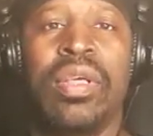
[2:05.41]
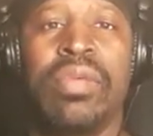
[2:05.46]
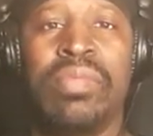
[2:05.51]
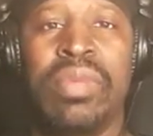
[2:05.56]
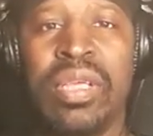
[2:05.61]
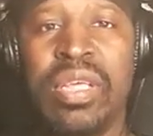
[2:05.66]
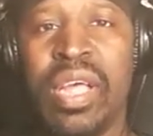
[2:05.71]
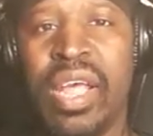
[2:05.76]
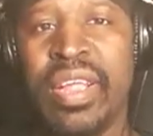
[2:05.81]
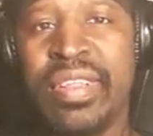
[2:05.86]

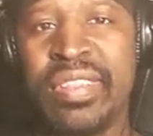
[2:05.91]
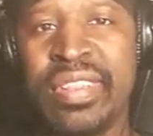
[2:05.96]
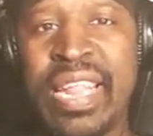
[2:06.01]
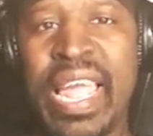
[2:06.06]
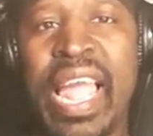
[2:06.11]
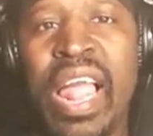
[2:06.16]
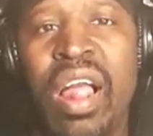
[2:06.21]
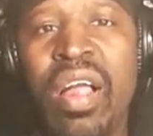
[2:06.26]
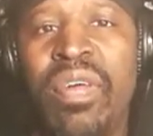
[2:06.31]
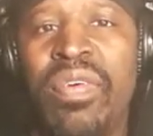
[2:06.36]
Because
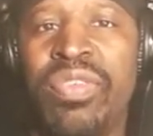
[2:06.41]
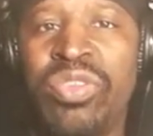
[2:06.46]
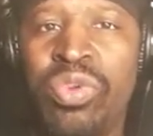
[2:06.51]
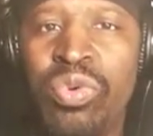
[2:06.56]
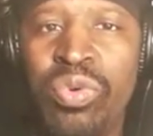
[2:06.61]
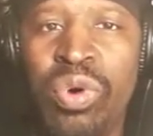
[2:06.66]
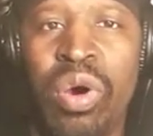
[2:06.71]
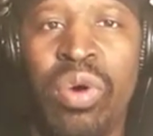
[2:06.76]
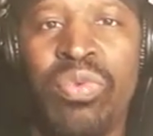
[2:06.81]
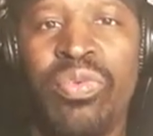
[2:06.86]
now
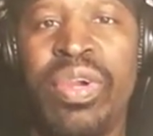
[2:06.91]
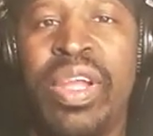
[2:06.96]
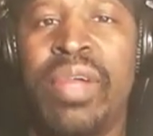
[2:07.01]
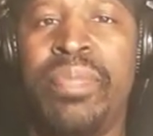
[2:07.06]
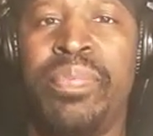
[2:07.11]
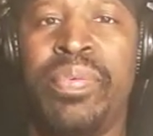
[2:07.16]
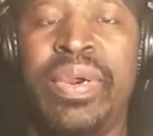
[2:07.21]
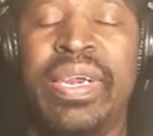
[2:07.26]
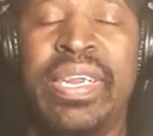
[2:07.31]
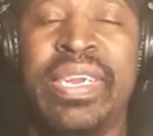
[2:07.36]
you on Rare
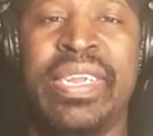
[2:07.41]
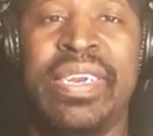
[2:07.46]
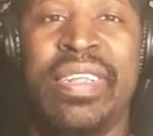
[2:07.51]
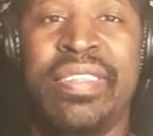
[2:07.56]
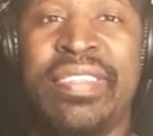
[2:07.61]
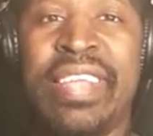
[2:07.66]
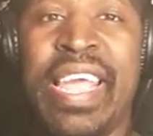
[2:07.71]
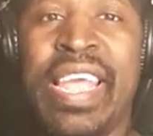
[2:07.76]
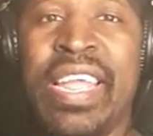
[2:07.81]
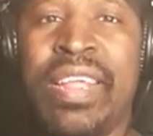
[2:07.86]
Breed
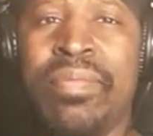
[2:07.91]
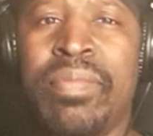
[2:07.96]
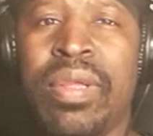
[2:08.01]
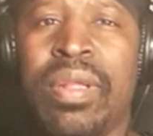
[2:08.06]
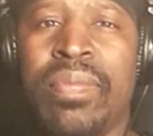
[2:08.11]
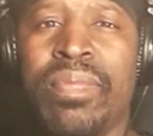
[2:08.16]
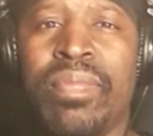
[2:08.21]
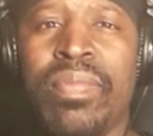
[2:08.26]
Entertainment.